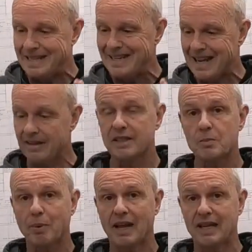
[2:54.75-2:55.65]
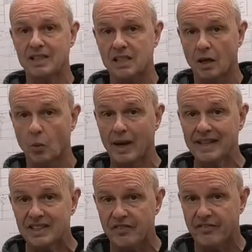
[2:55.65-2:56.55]
get this plane so
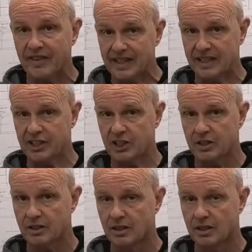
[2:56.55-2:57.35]
when it's finished